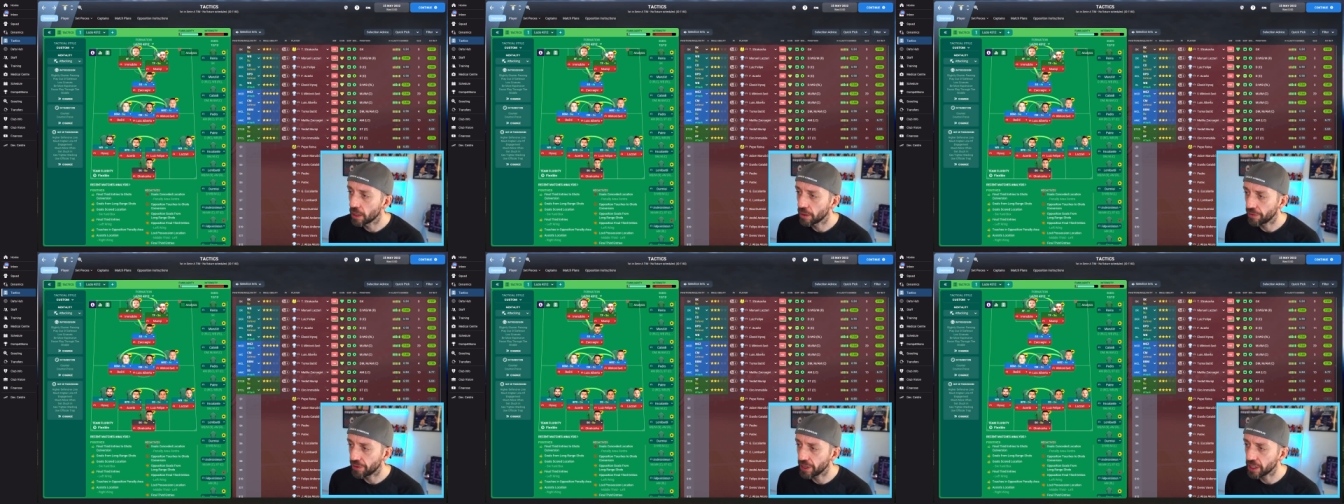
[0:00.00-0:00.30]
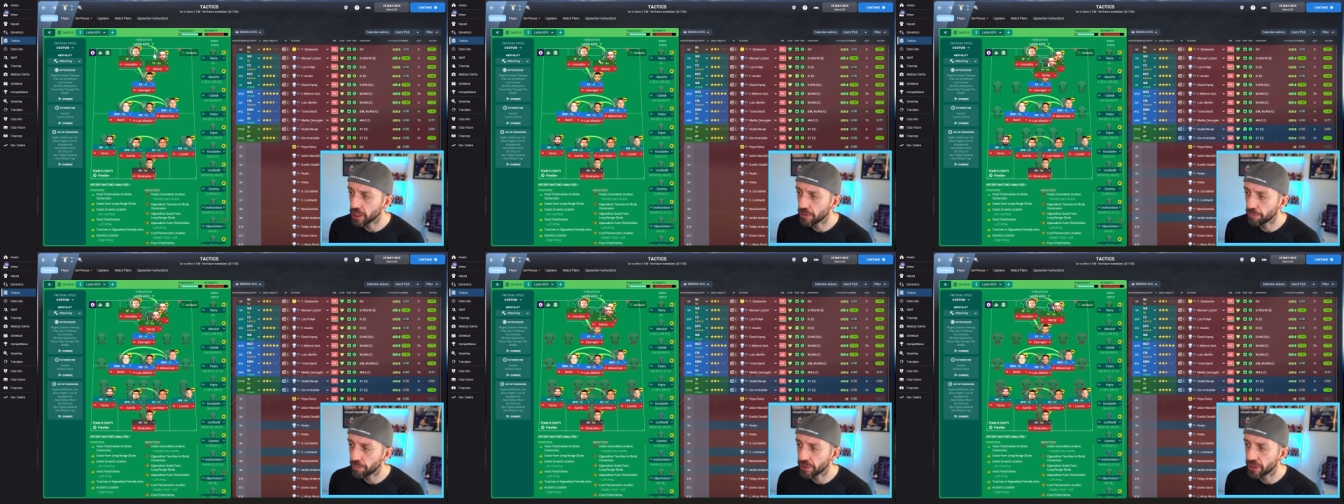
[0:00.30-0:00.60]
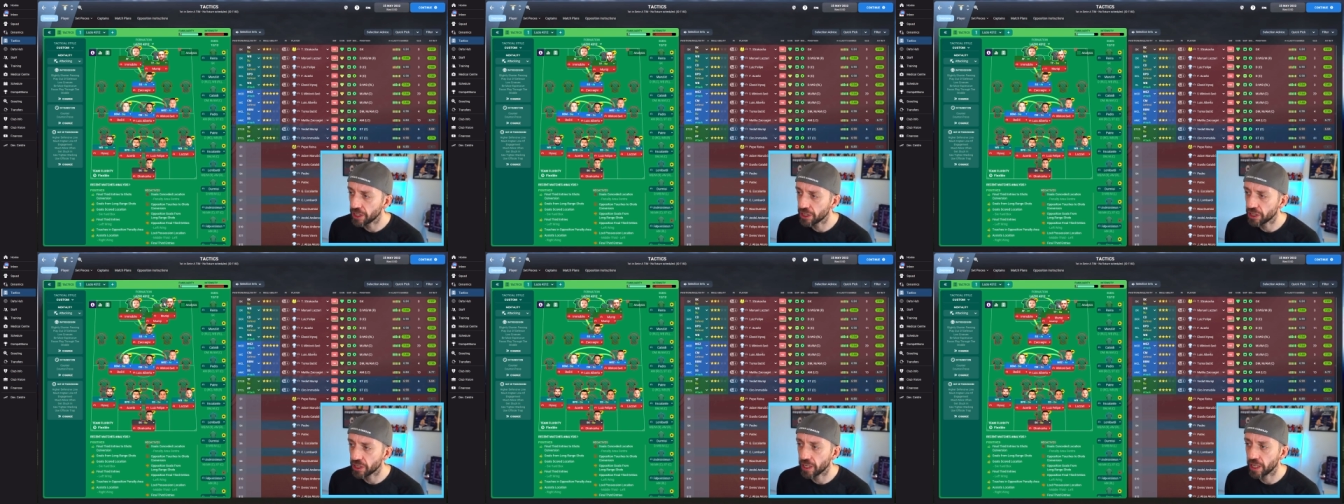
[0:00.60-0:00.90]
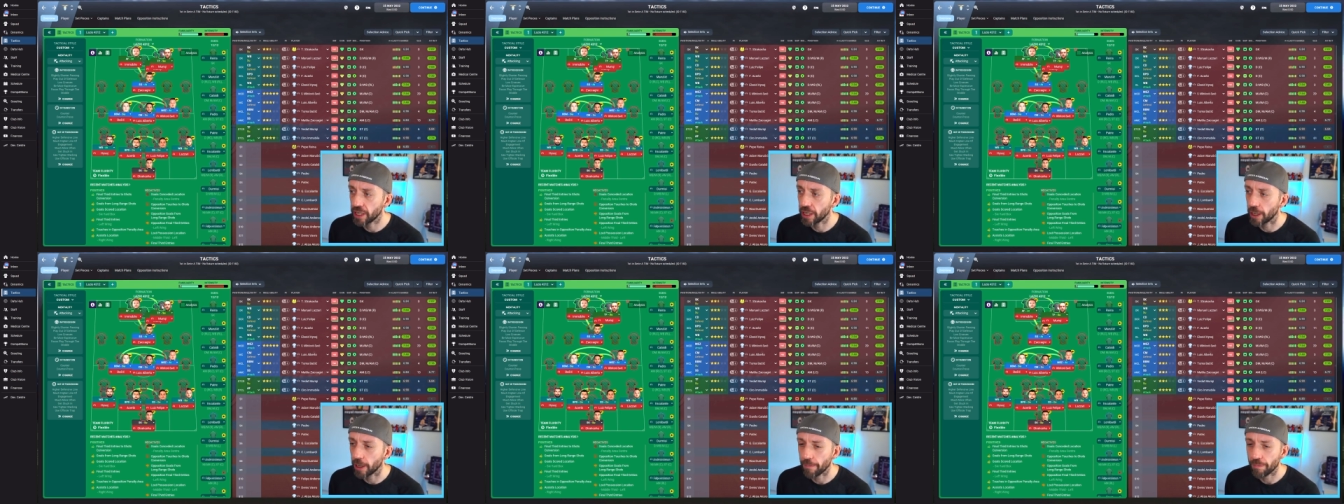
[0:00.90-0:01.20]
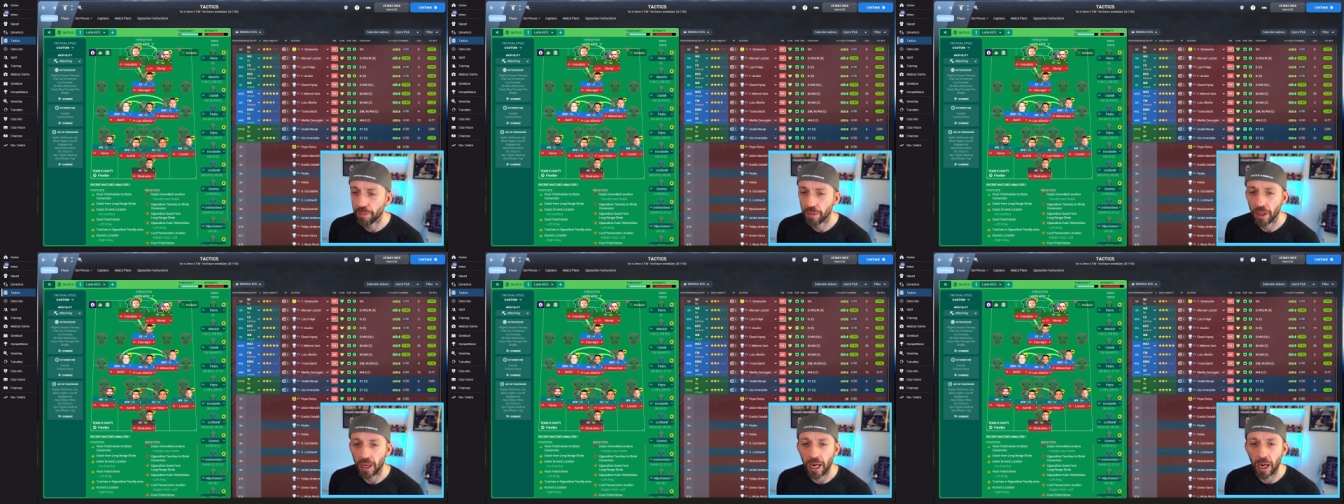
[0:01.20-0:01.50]
This position here,
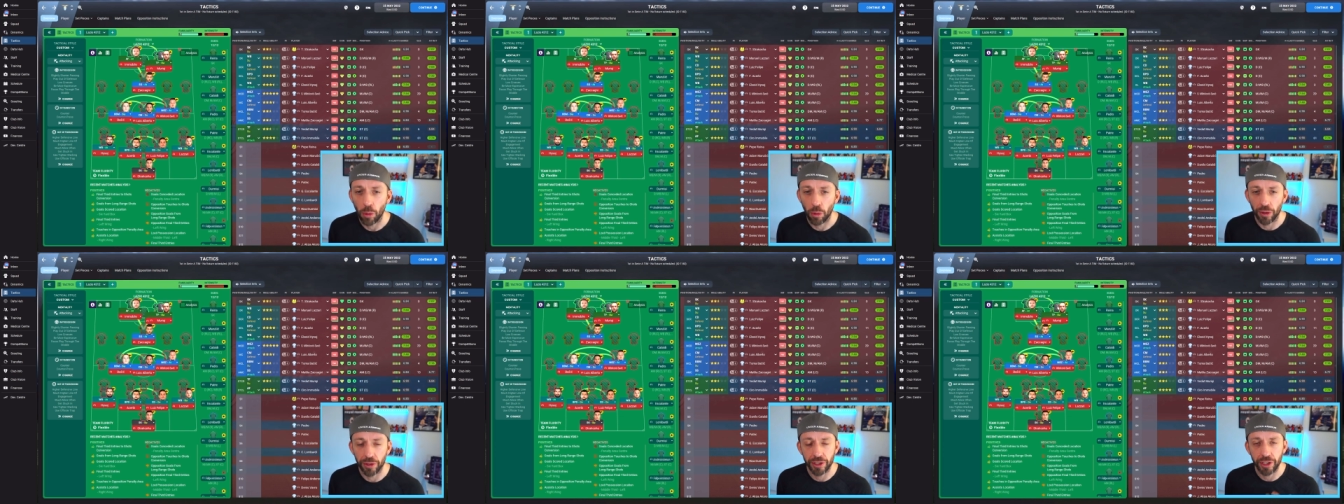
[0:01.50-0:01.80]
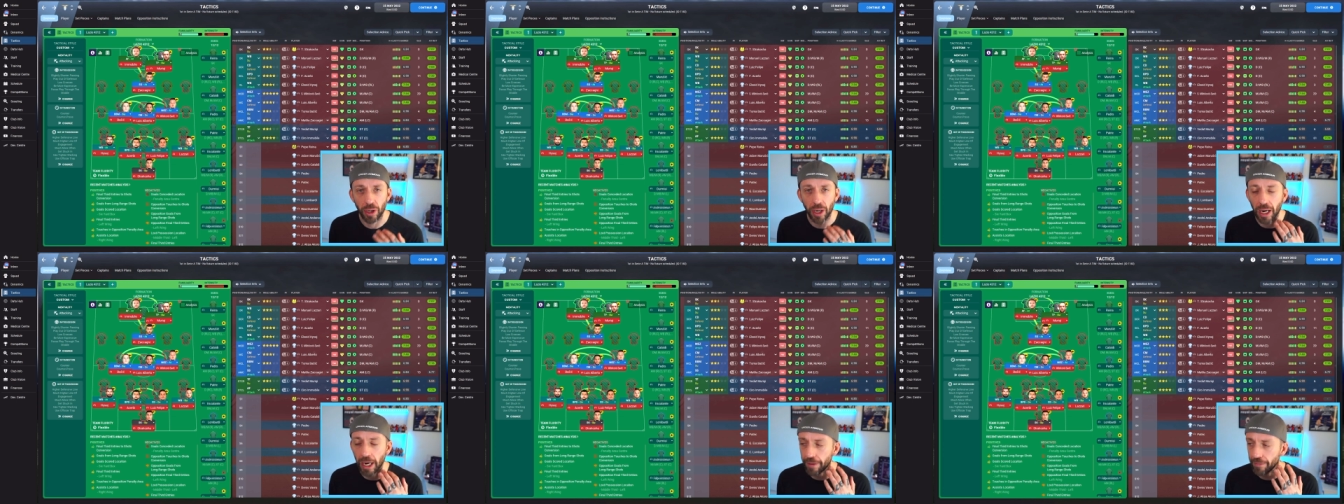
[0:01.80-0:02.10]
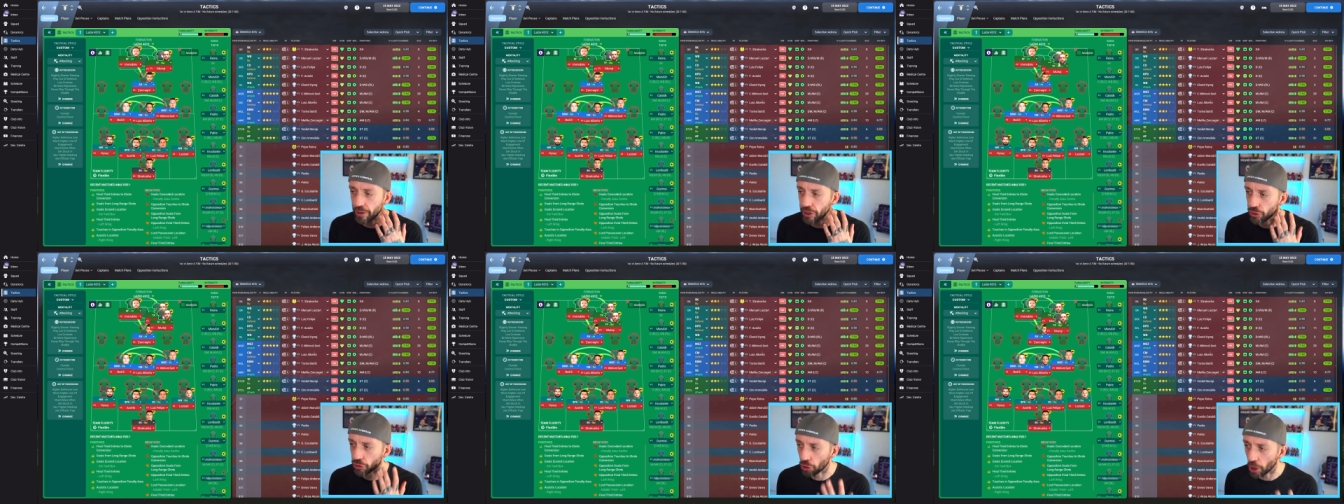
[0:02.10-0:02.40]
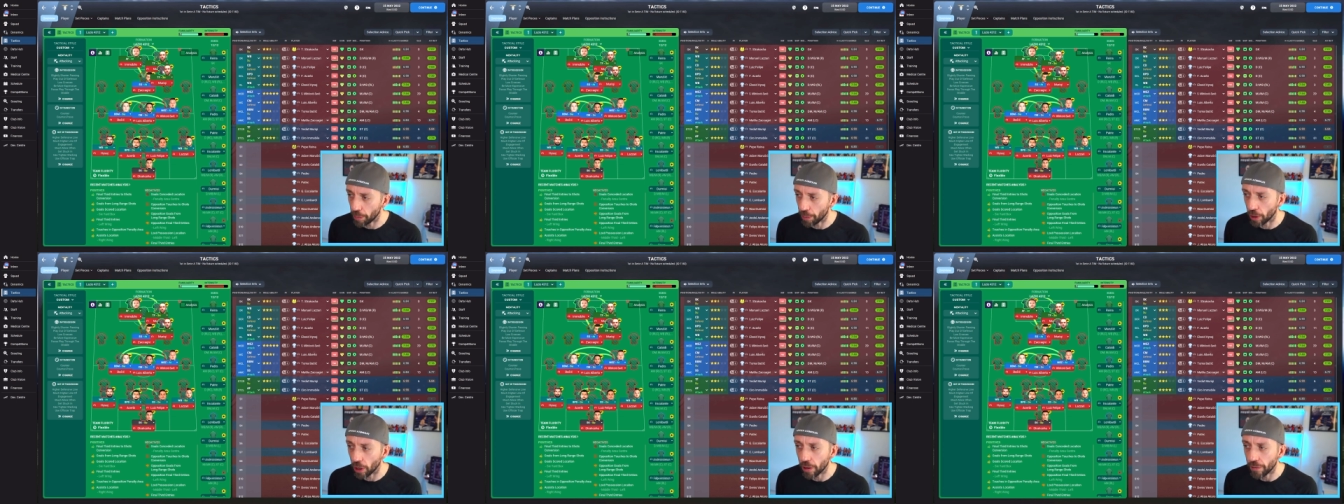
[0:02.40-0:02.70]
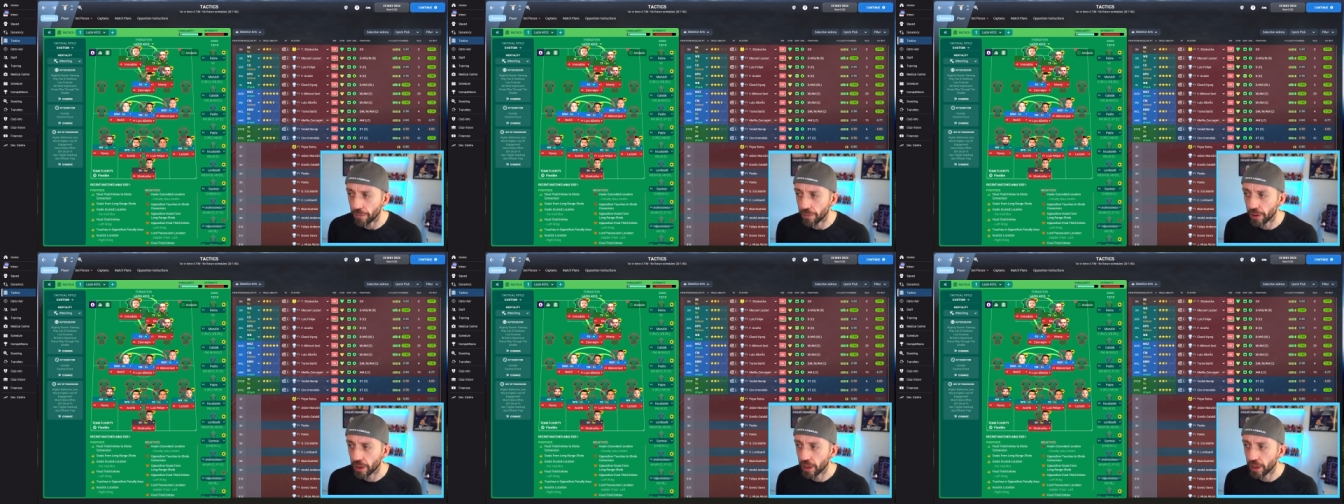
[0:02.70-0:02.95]
I want to either drop off